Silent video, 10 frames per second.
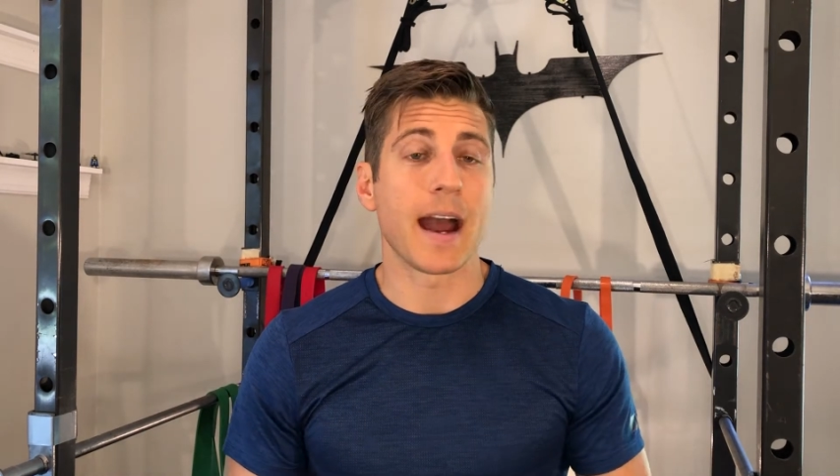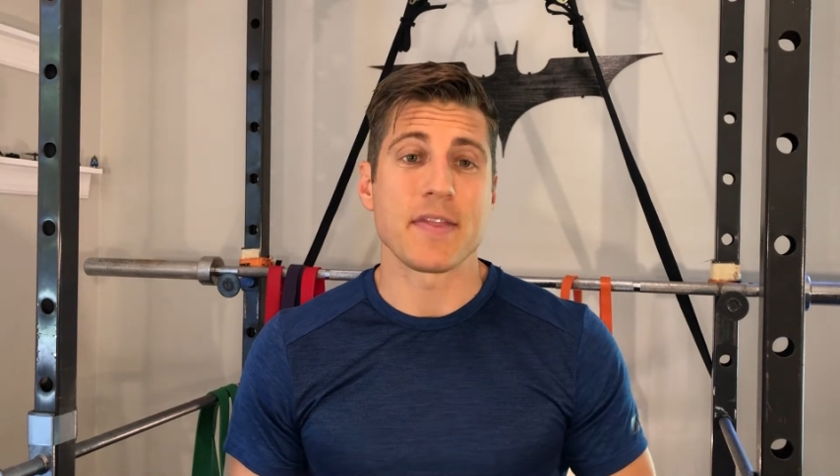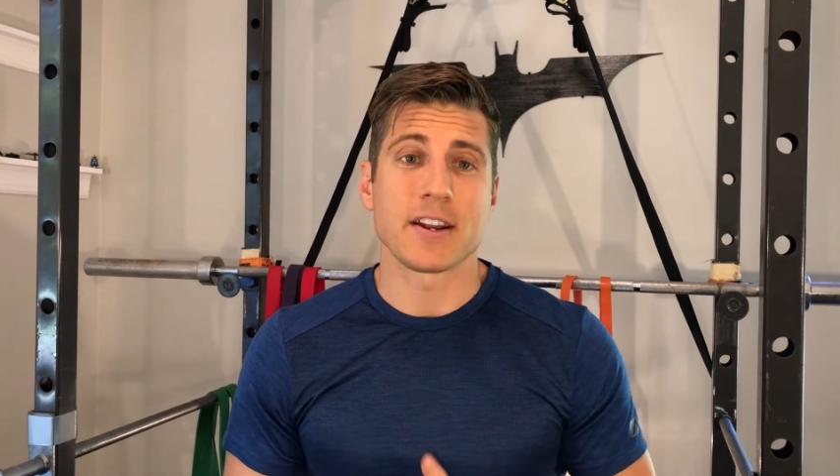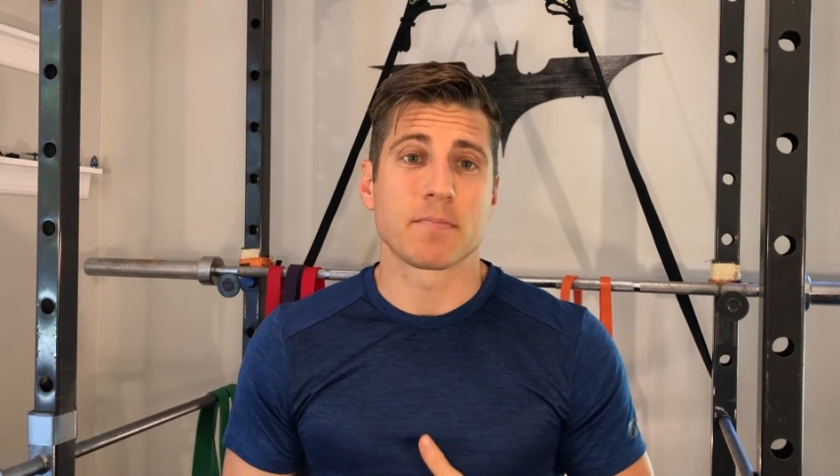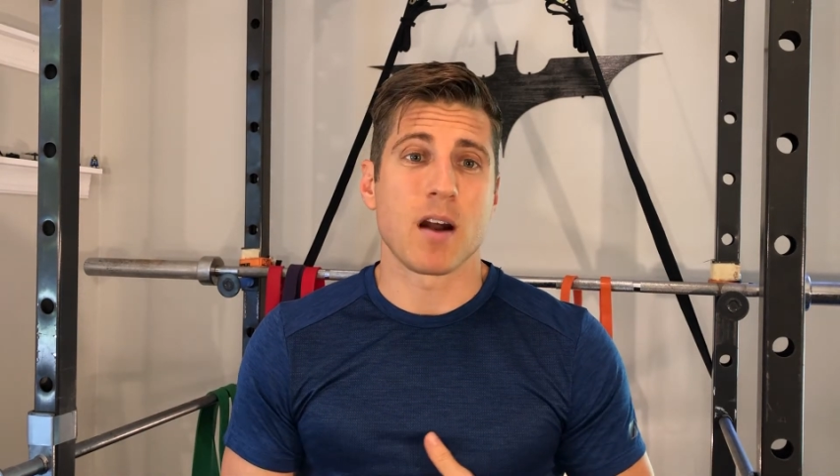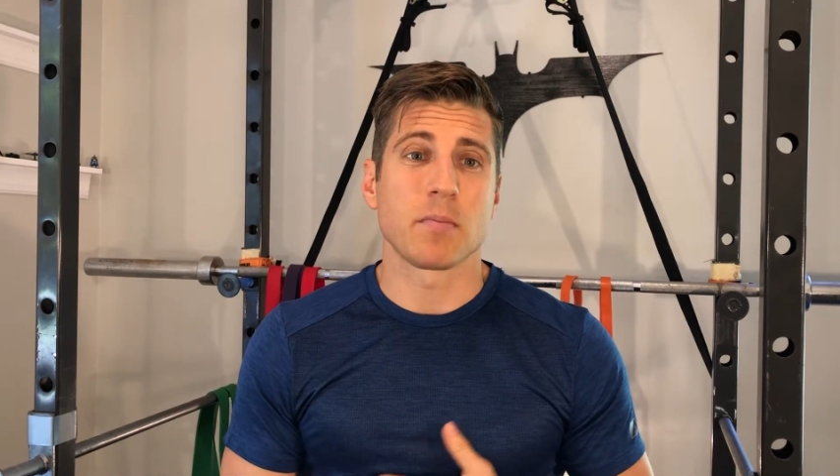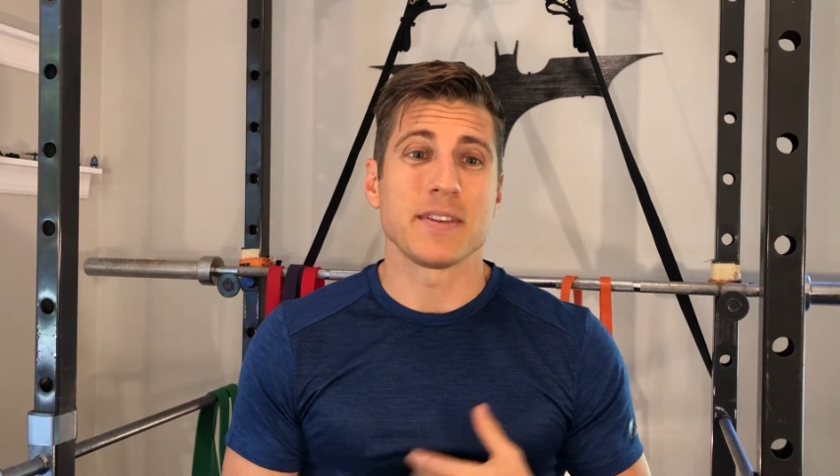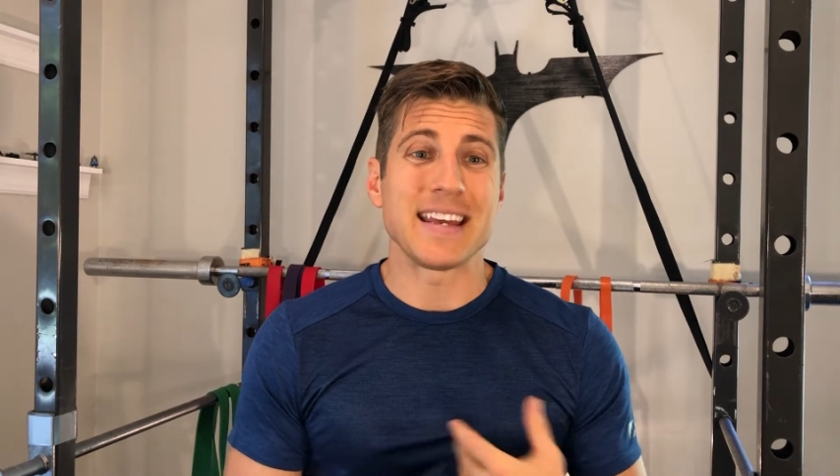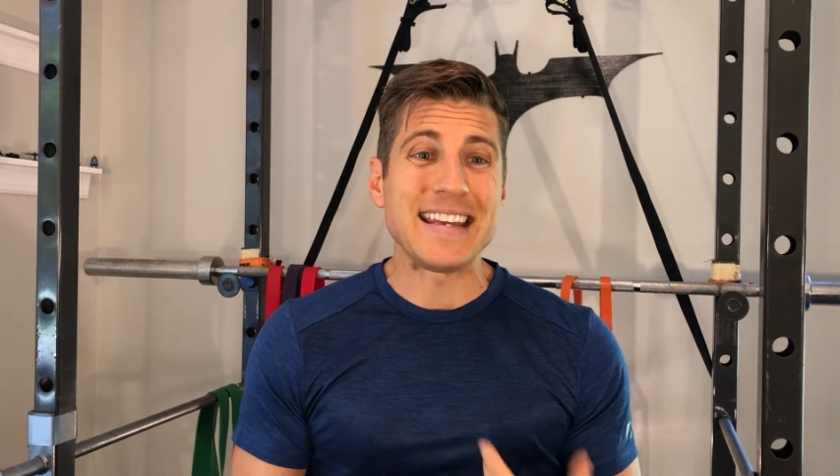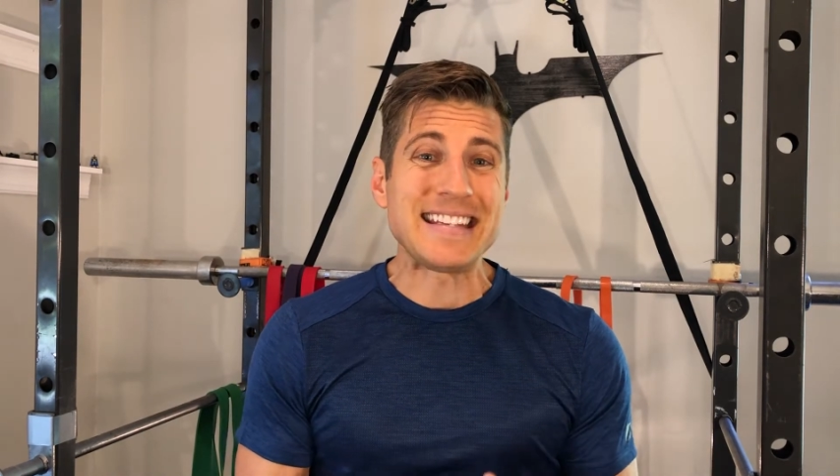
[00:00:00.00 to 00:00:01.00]
I think are
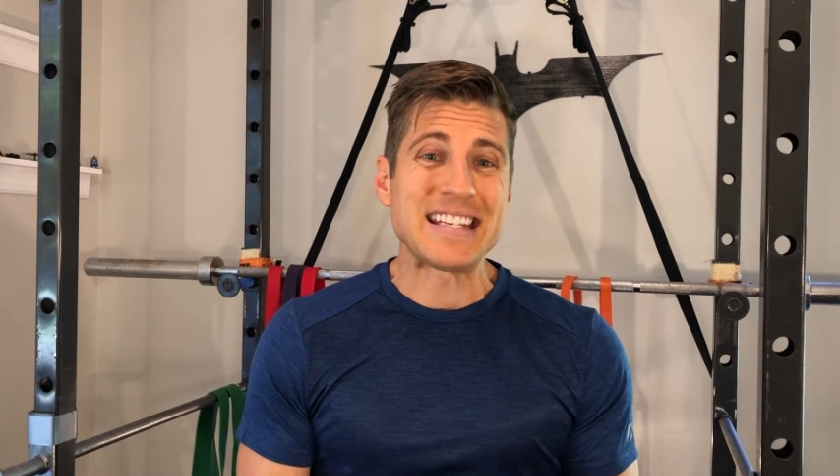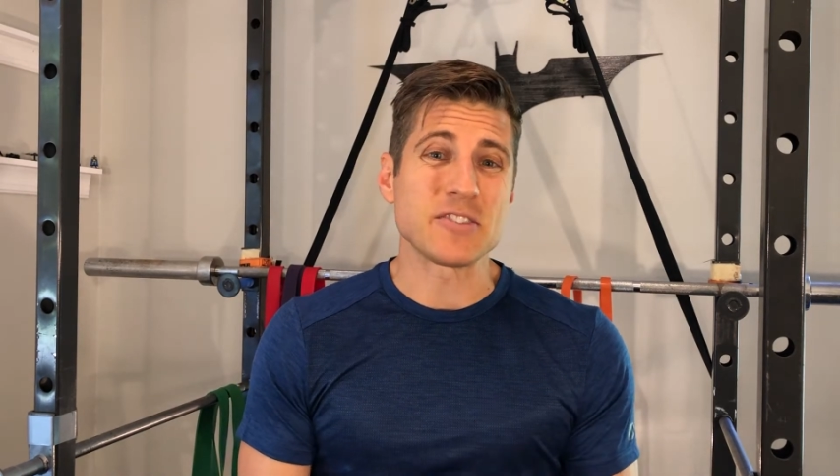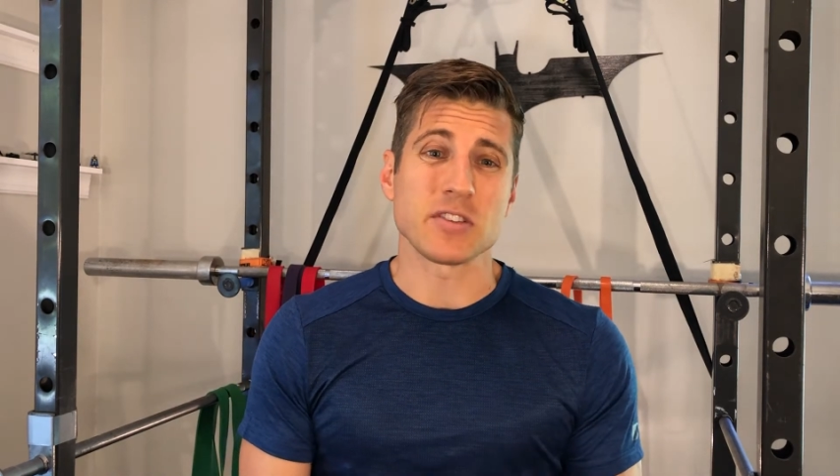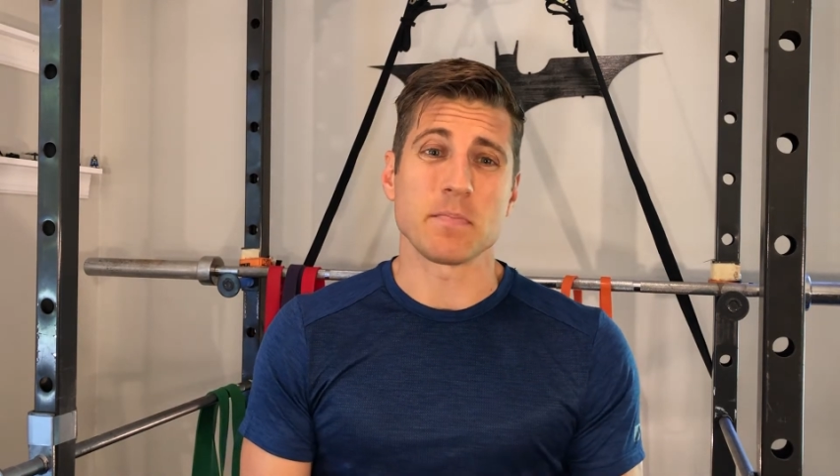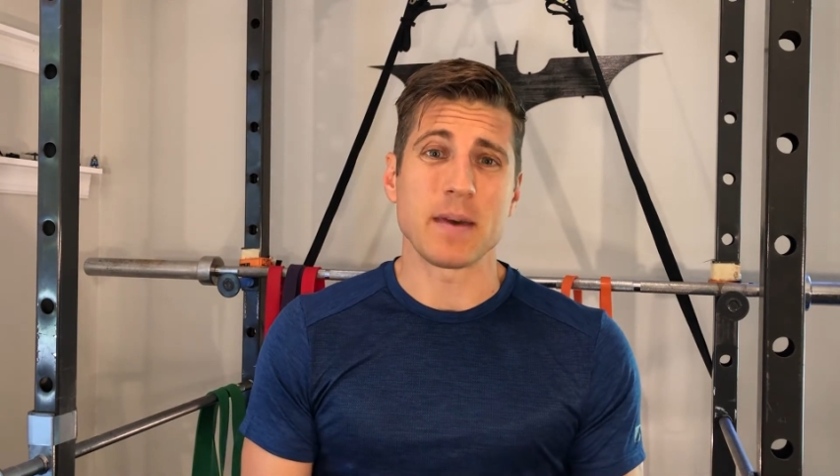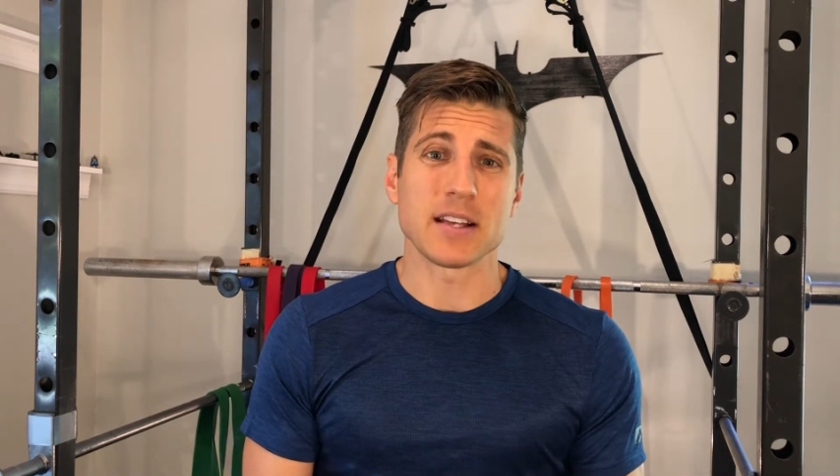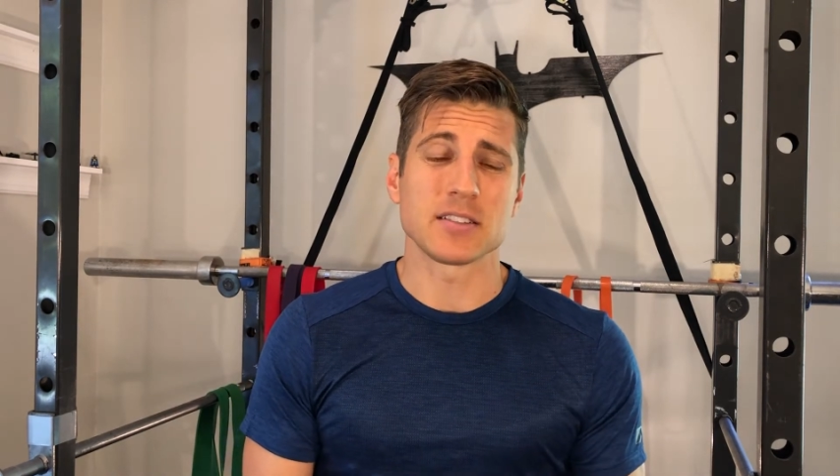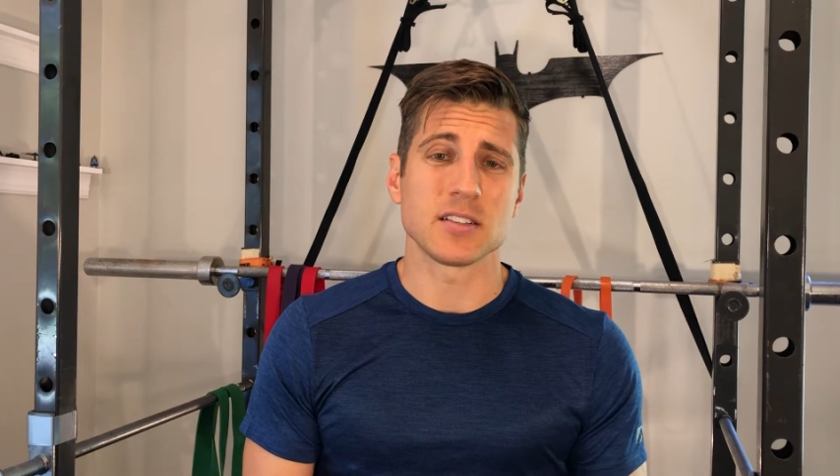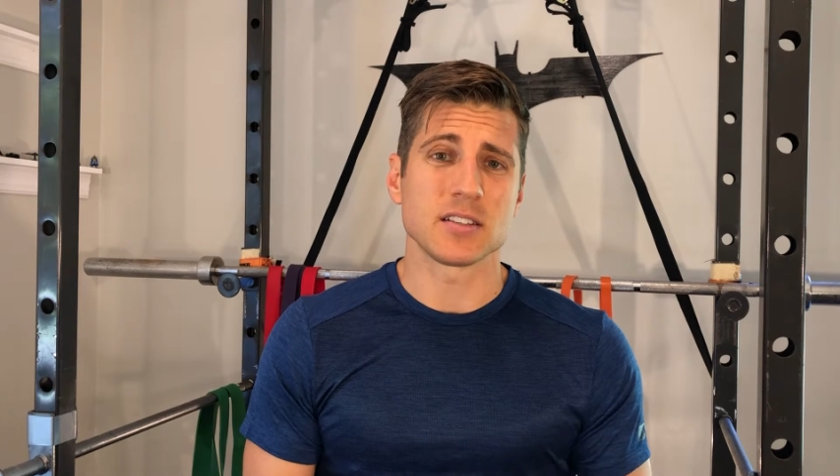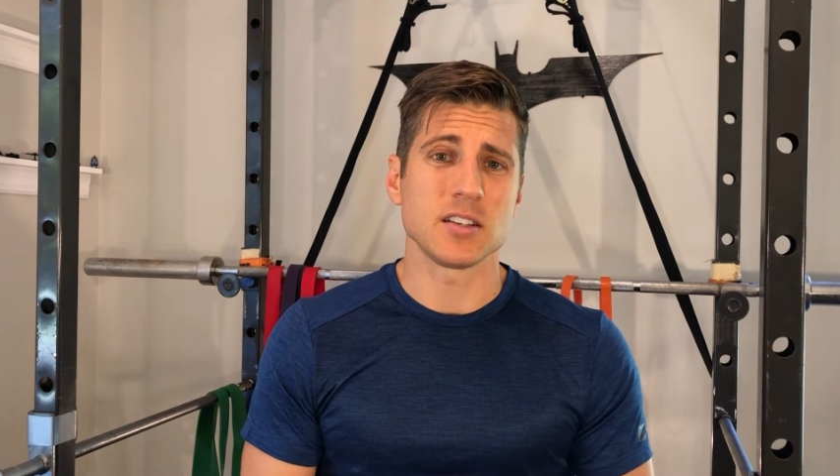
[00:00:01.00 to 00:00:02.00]
probably the easiest or the
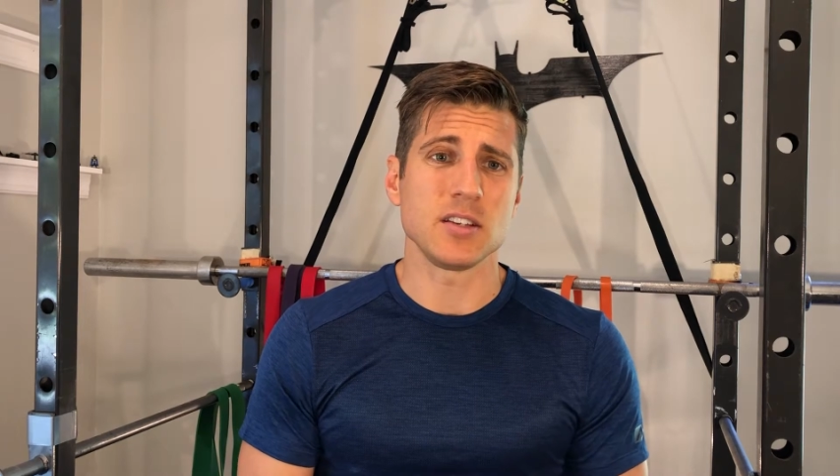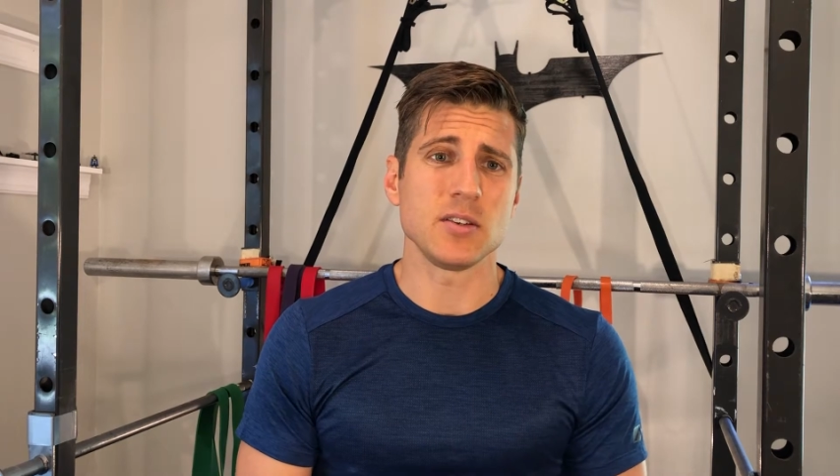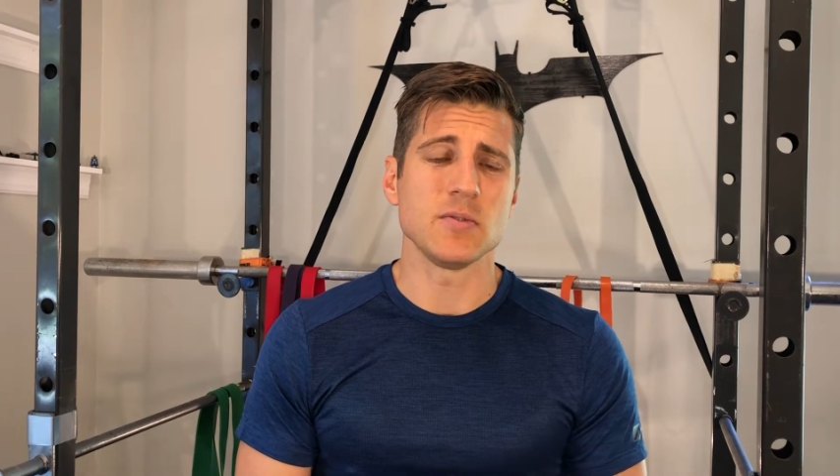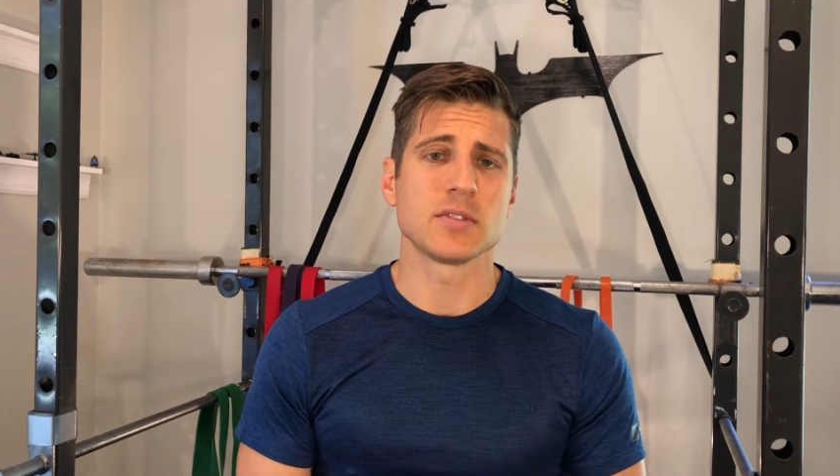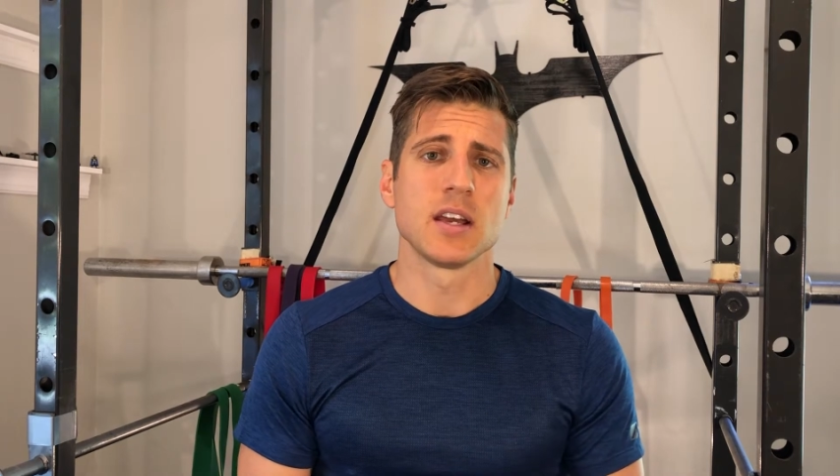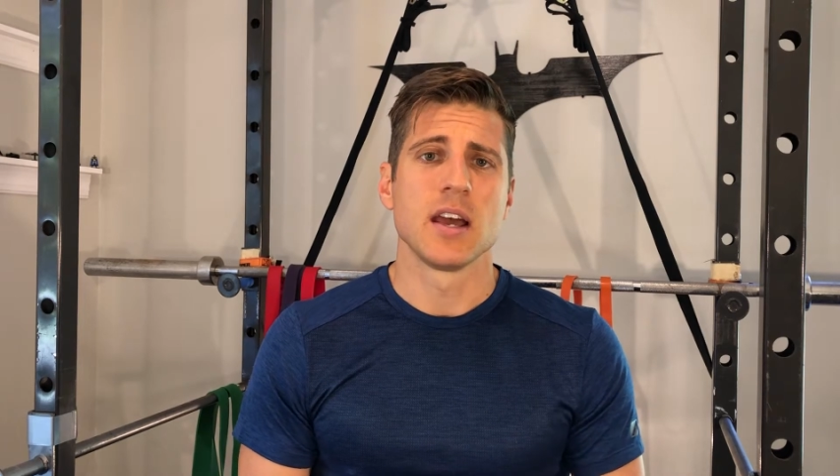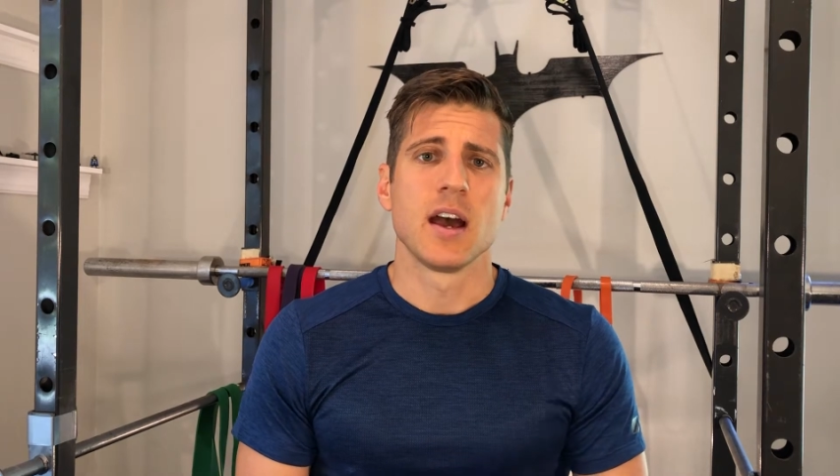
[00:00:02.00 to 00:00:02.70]
best to use.